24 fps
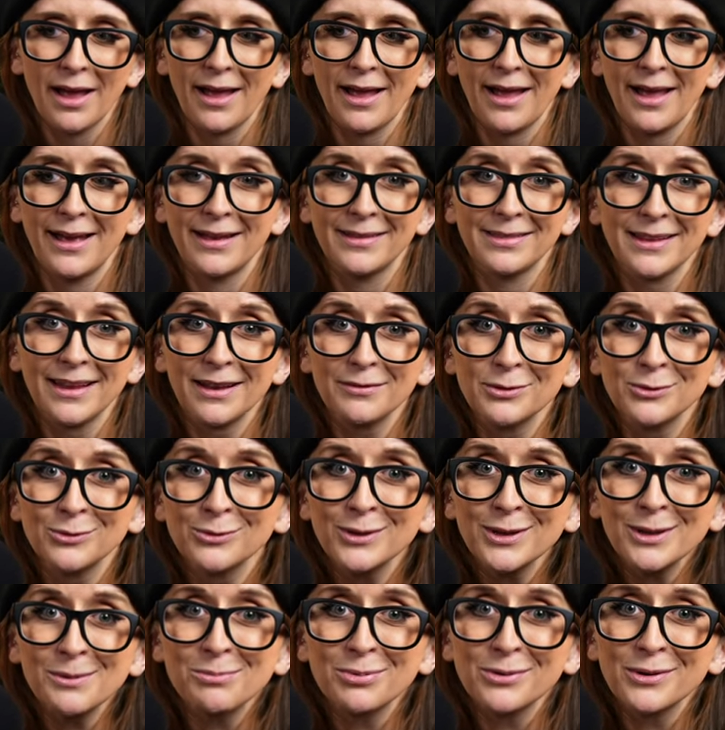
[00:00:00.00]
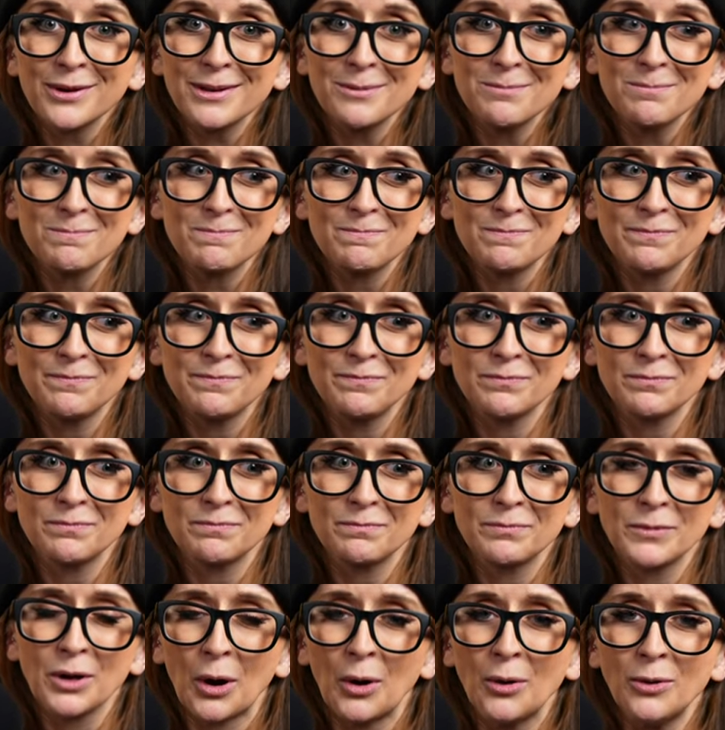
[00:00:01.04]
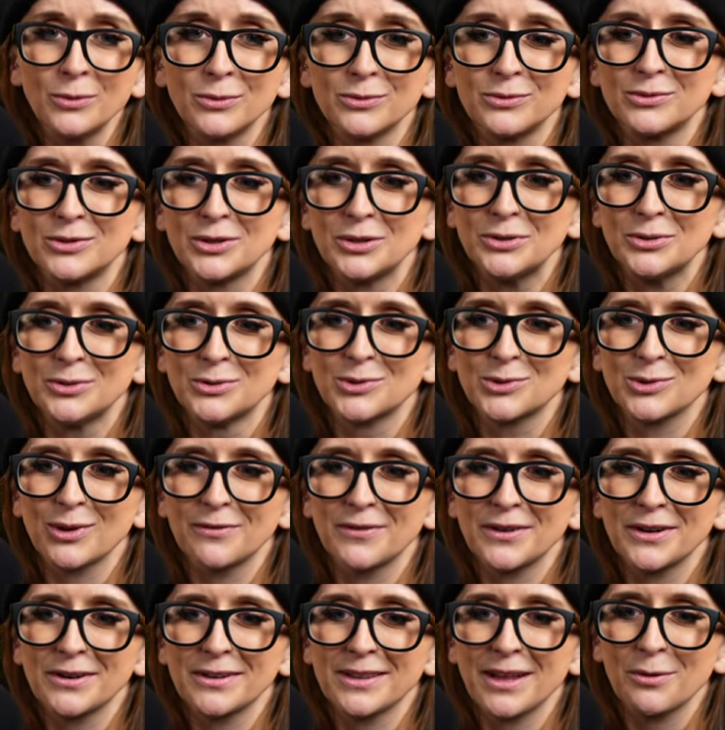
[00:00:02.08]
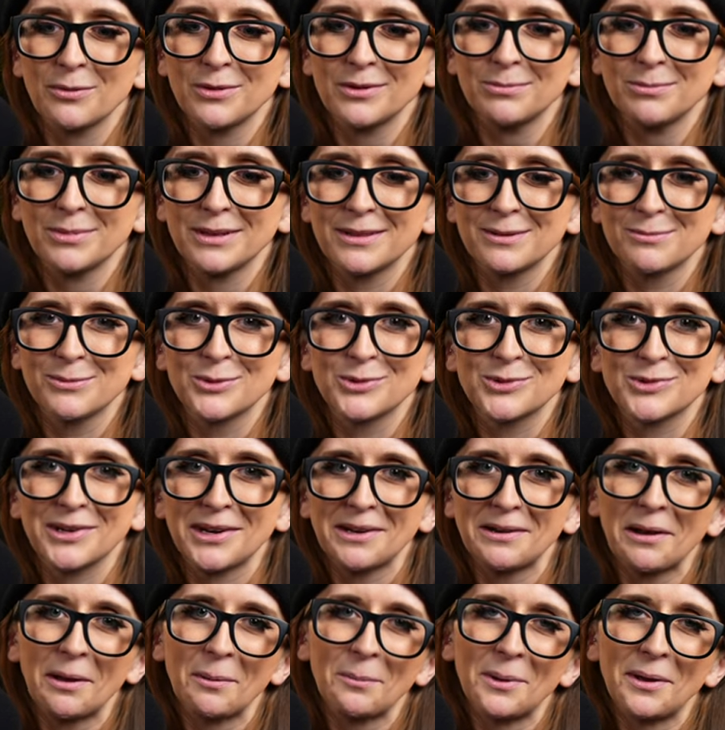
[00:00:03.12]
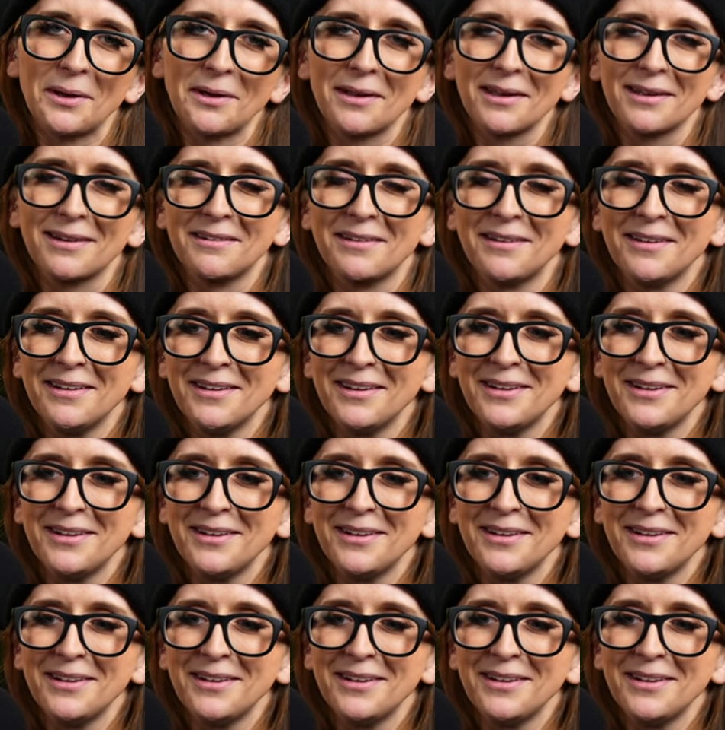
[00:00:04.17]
And they have a really pretty coat too. So I figured that would be the most dynamic and